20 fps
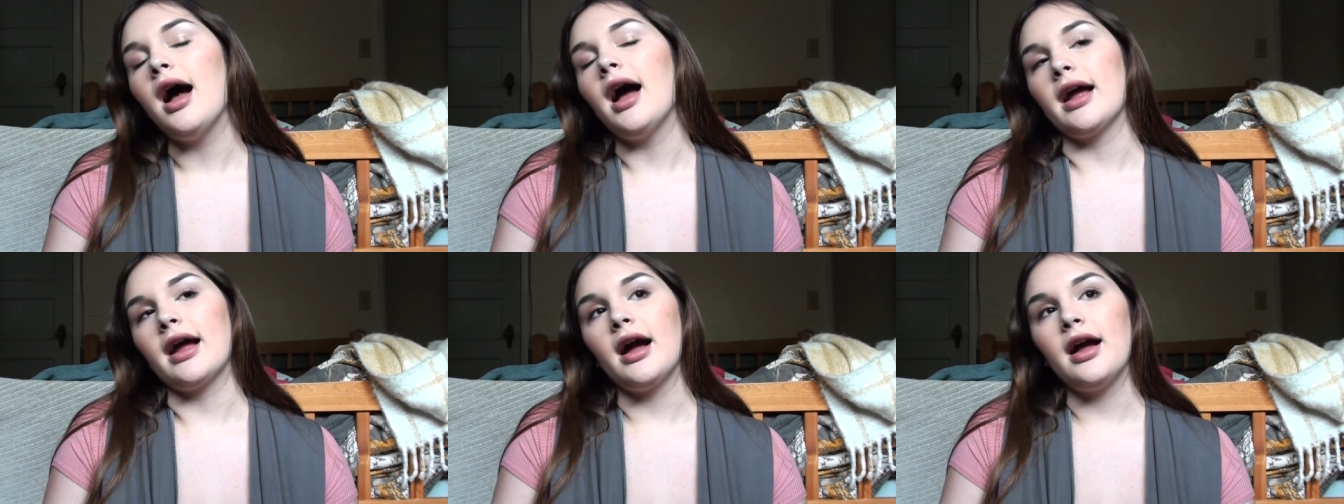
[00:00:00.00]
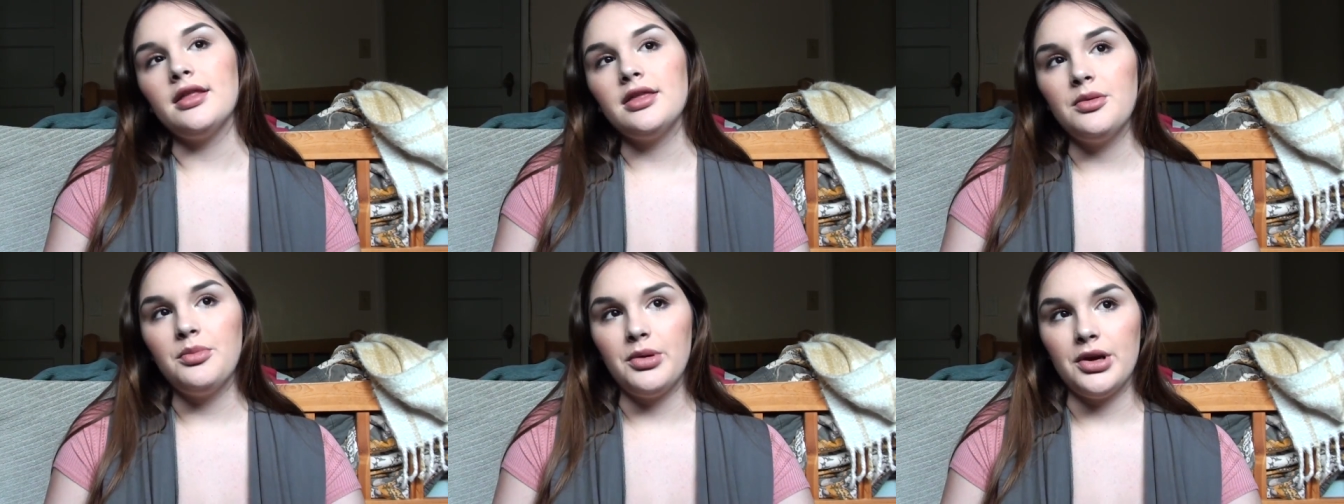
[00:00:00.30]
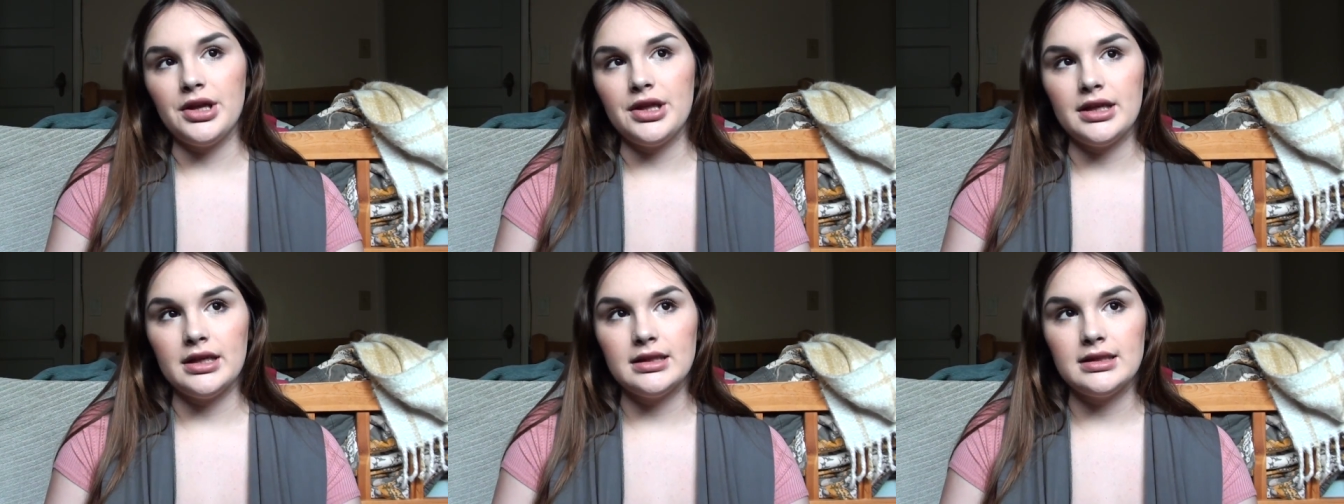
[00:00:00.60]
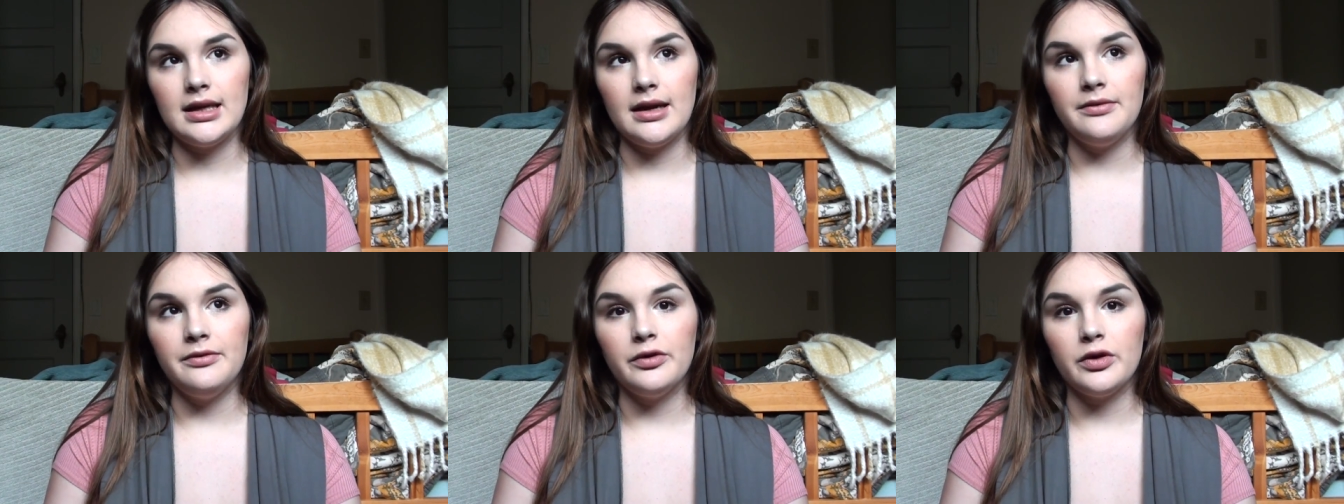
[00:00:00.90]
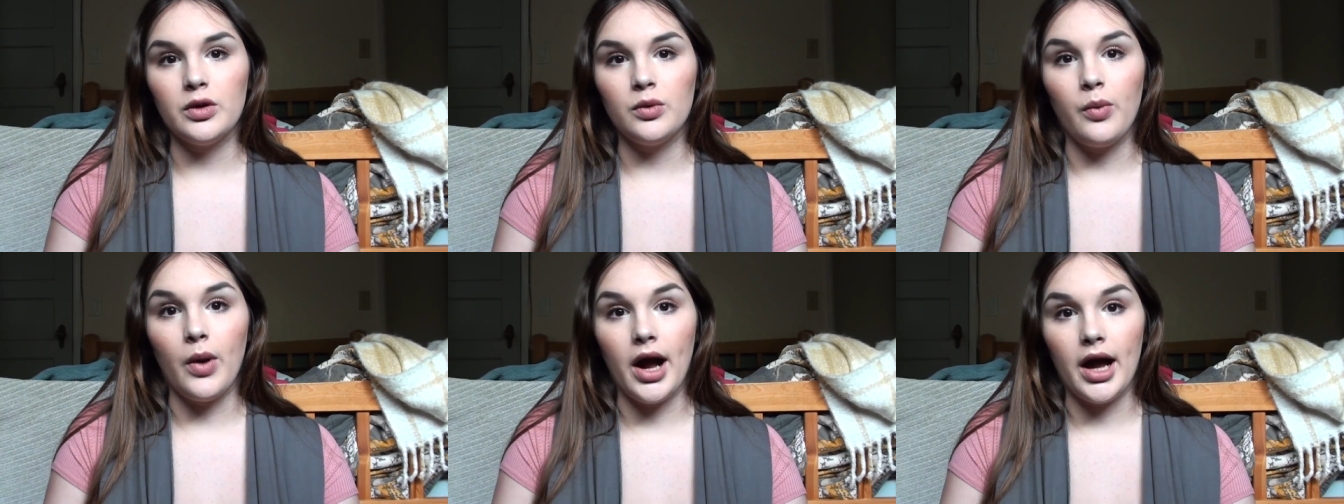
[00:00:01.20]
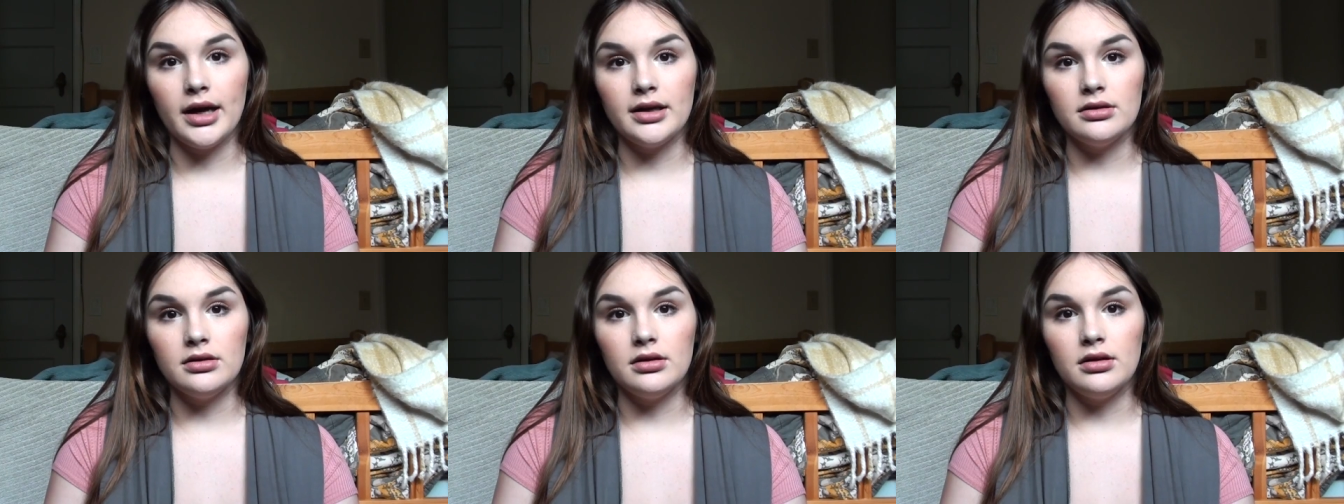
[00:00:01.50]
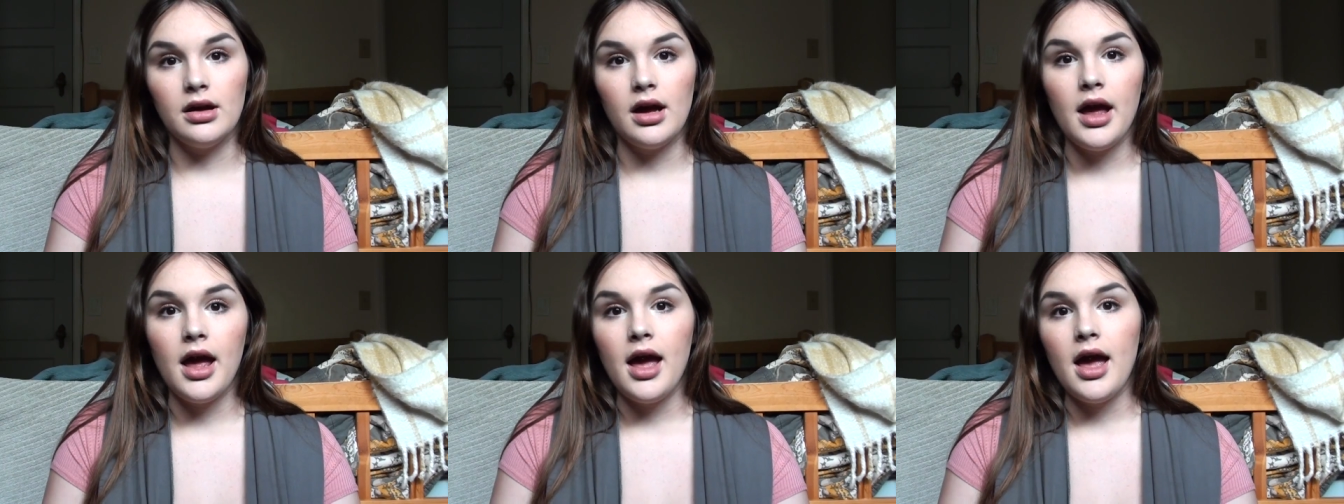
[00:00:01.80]
I got in the birthing tub for a
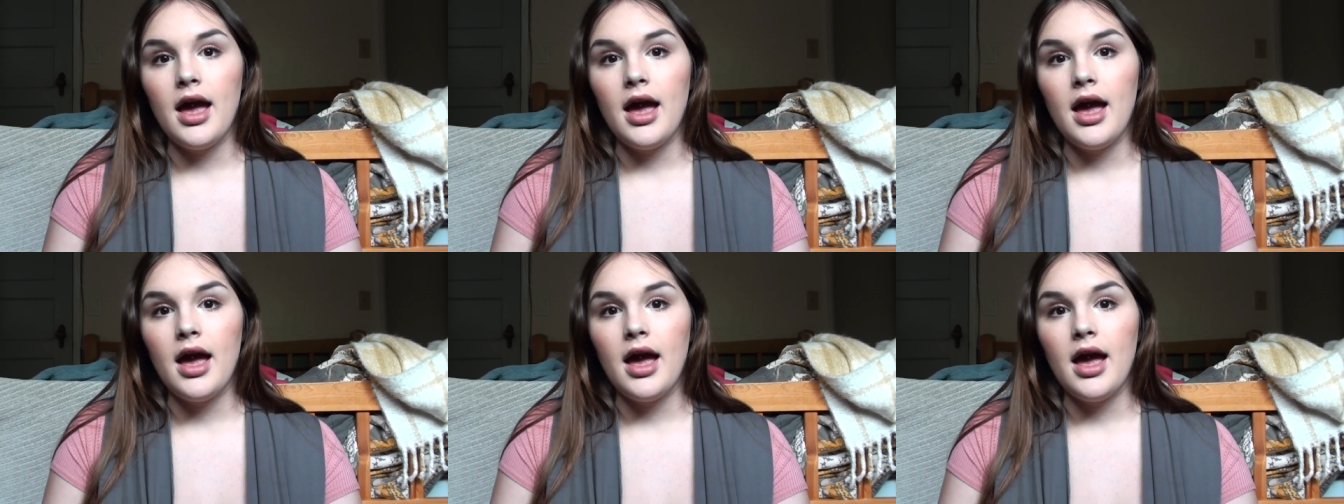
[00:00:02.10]
while